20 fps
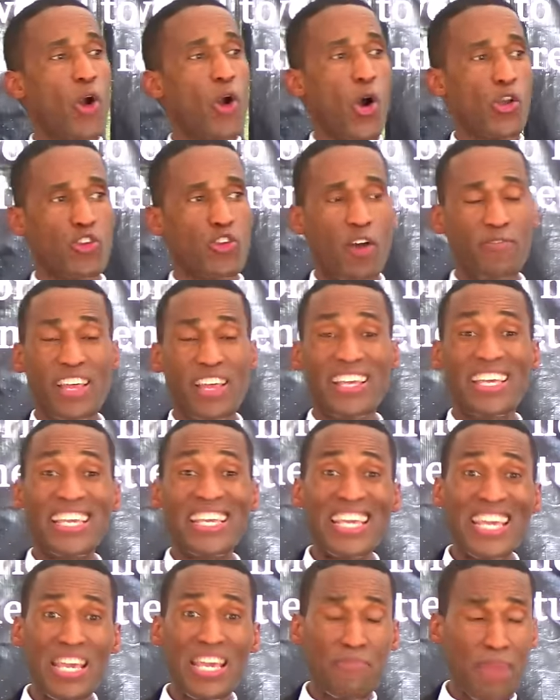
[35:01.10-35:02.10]
because of
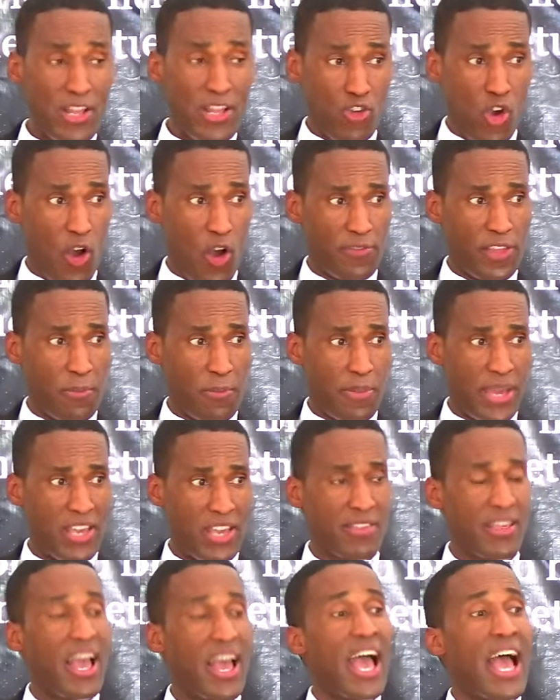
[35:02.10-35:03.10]
the image of the
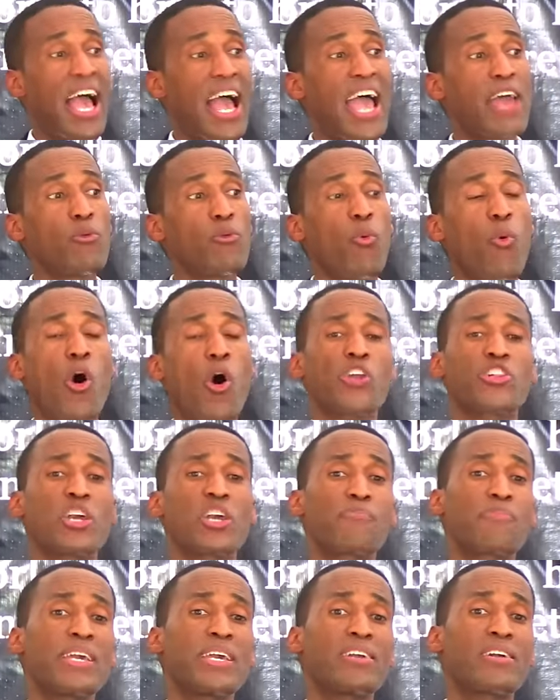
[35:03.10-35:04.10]
beast, and
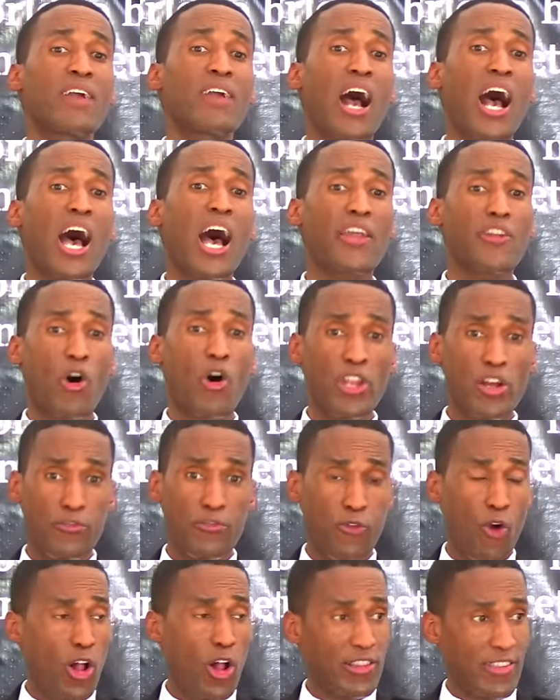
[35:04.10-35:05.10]
worshiping God on
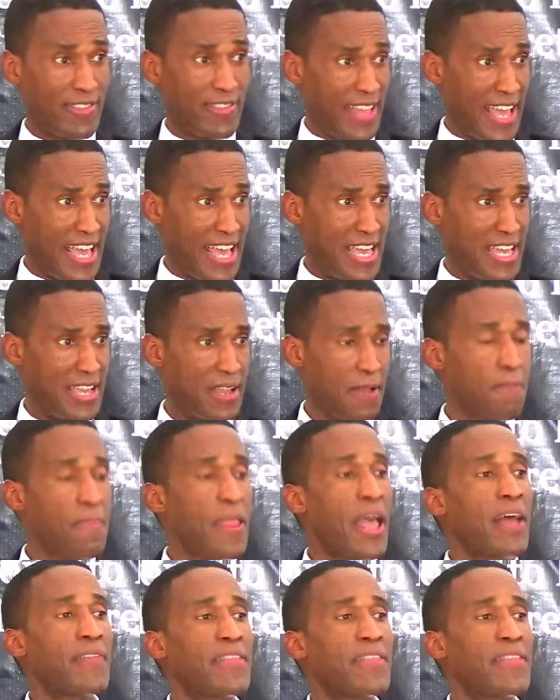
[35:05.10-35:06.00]
a false day,